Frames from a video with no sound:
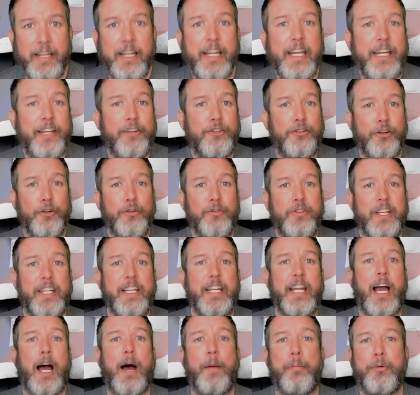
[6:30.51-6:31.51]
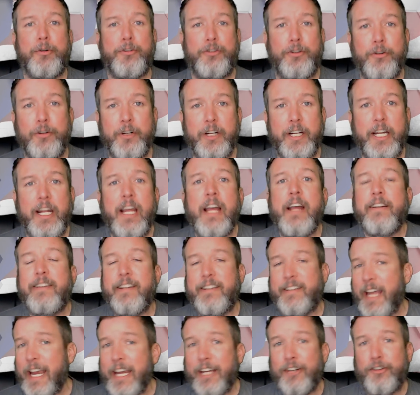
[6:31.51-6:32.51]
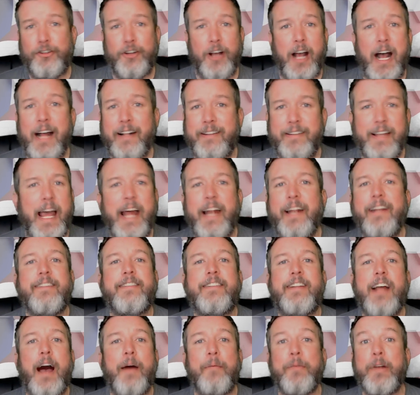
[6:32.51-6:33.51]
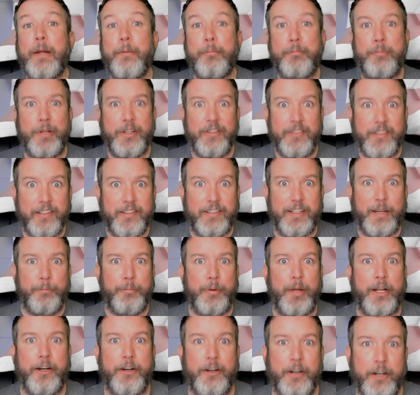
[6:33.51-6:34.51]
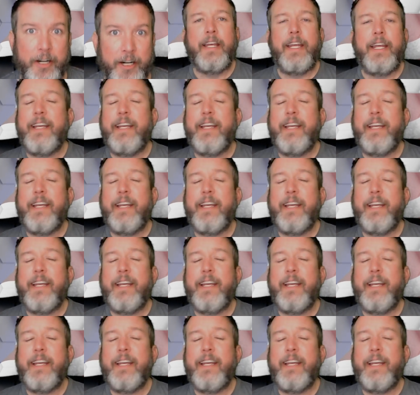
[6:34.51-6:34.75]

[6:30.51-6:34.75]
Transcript: He's using the opportunity to take shots at his dominant business competitor.